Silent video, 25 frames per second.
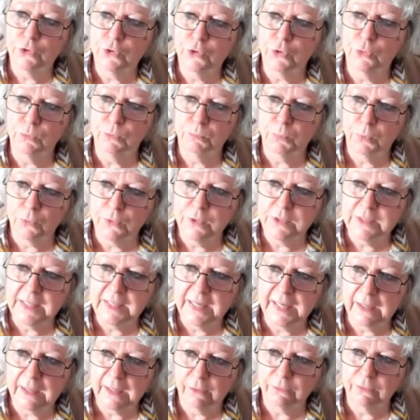to point
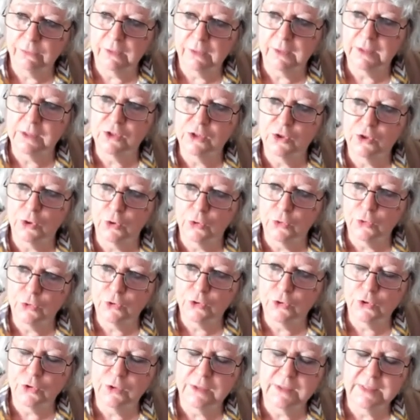out that
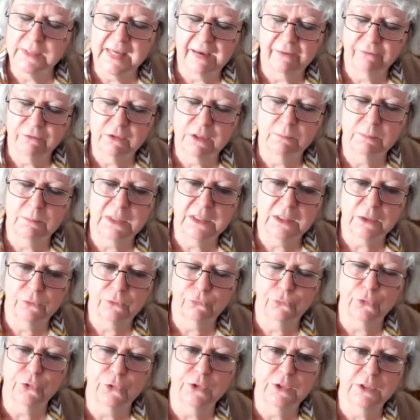solutions have to be
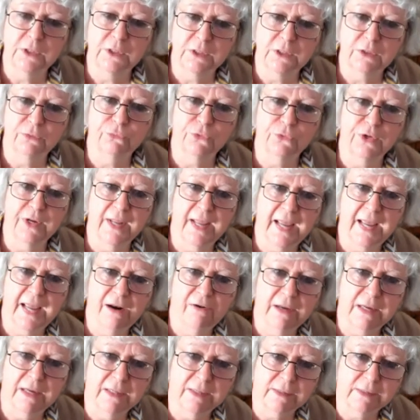different in different
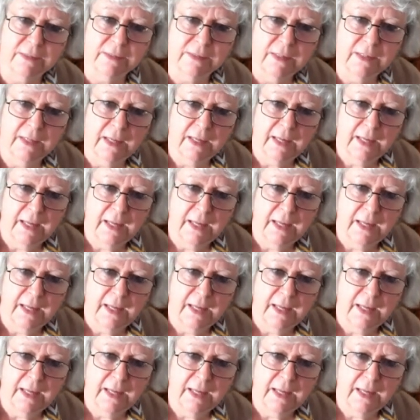areas.